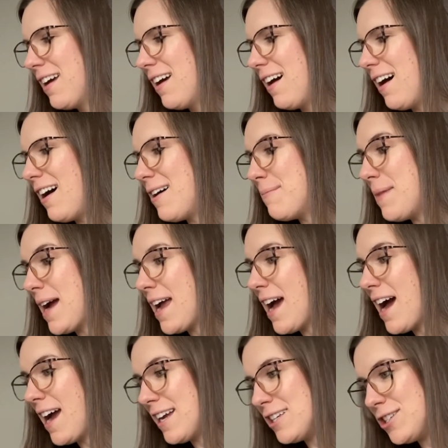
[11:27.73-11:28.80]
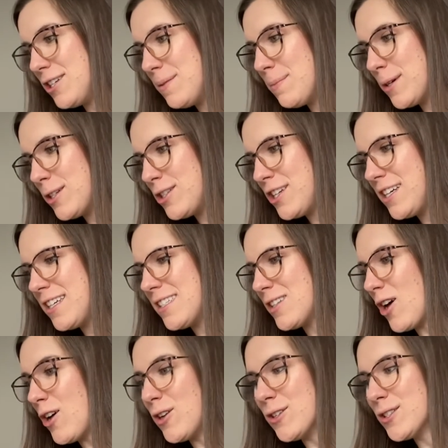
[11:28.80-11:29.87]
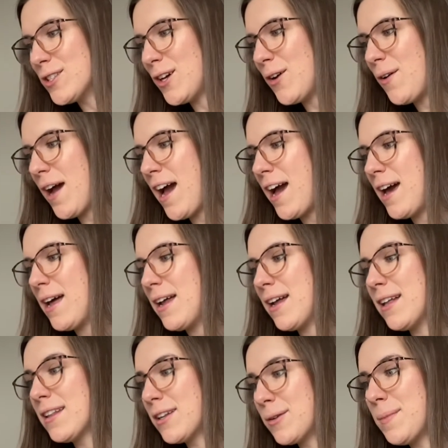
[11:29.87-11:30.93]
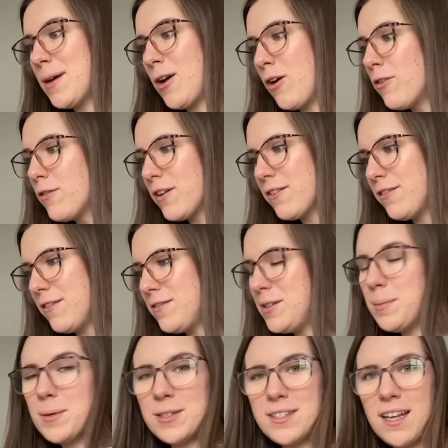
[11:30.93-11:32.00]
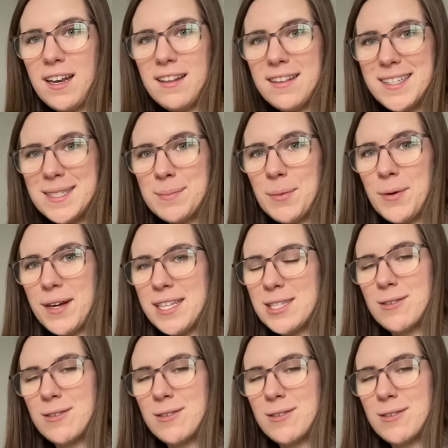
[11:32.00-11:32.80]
My hygiene budget is also at a little bit over 50% at this point,